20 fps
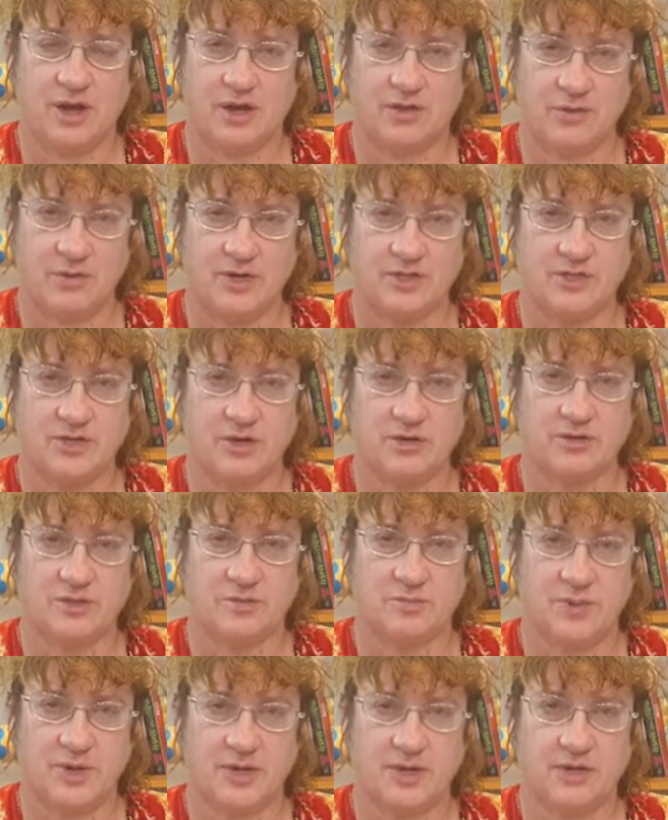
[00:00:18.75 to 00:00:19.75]
otherwise known
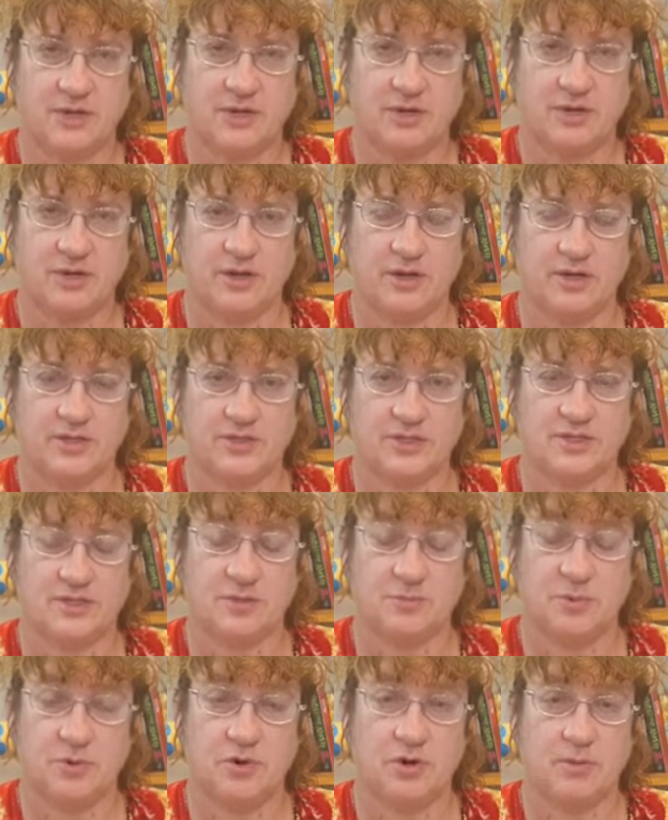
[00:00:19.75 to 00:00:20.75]
as Pig, is
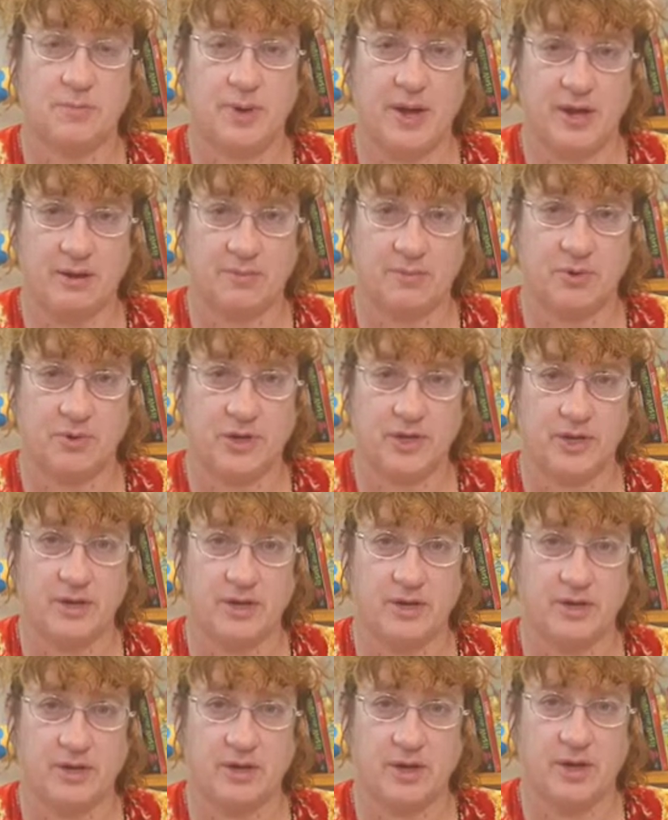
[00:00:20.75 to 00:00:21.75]
its book about
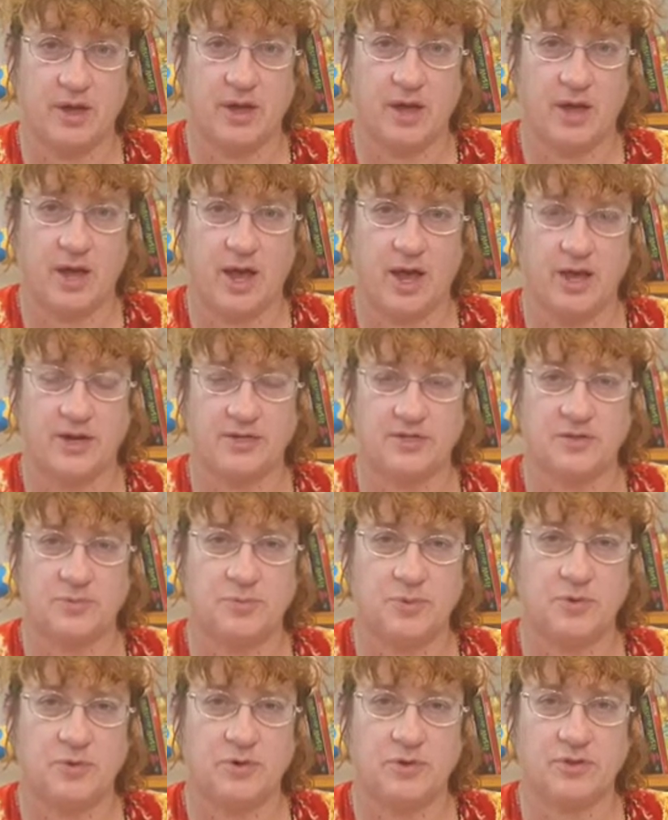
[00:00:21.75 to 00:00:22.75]
bullying and is a
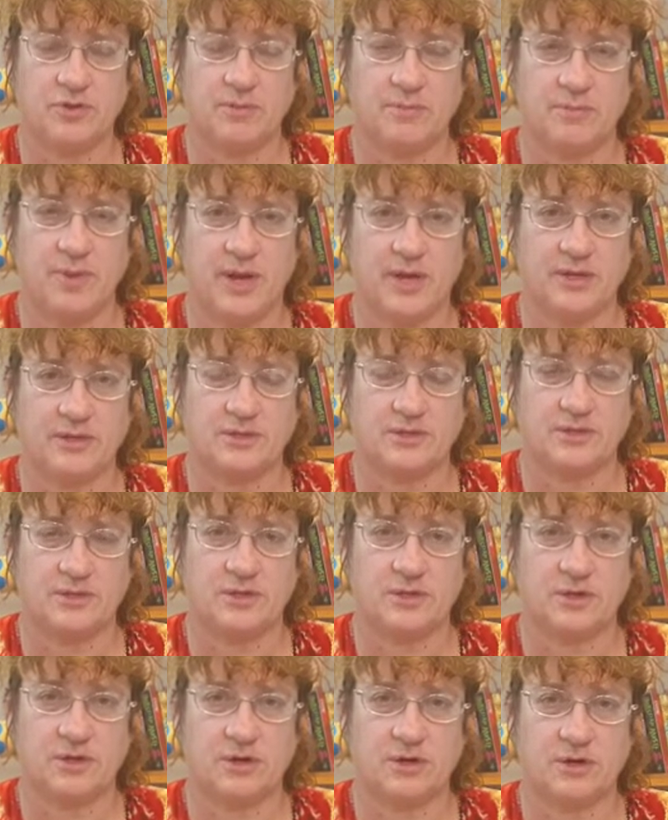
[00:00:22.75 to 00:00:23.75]
book that
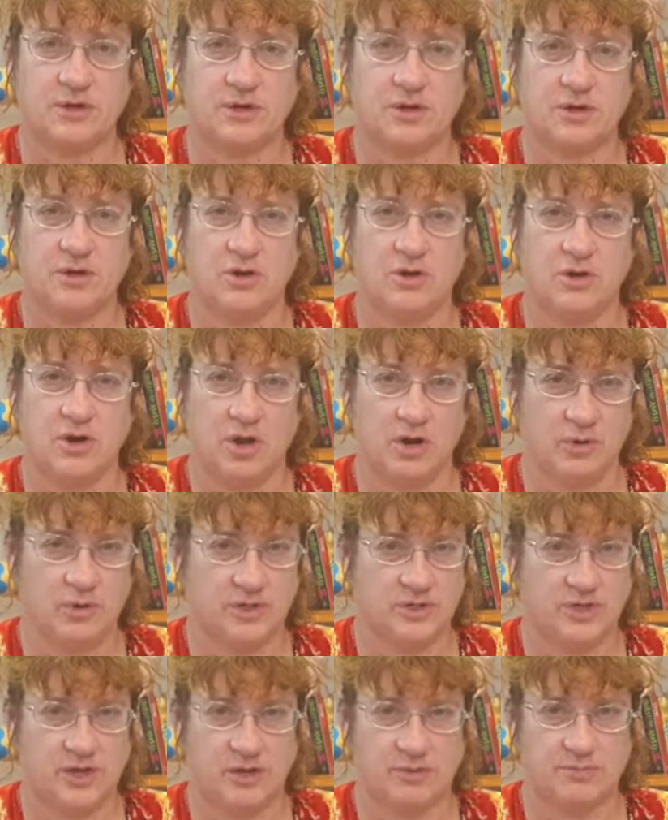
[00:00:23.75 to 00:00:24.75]
makes no
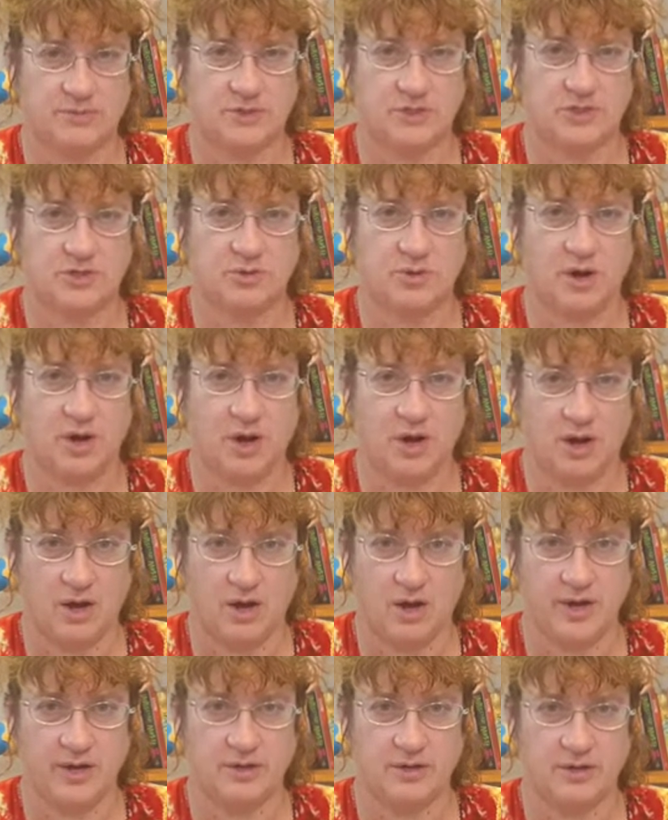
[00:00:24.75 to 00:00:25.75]
attempts to
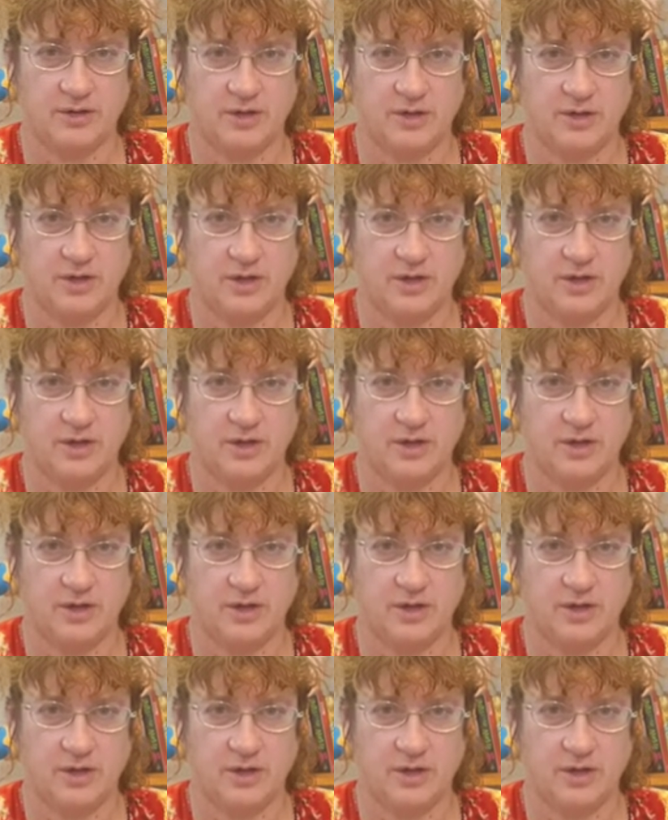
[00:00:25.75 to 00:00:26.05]
hide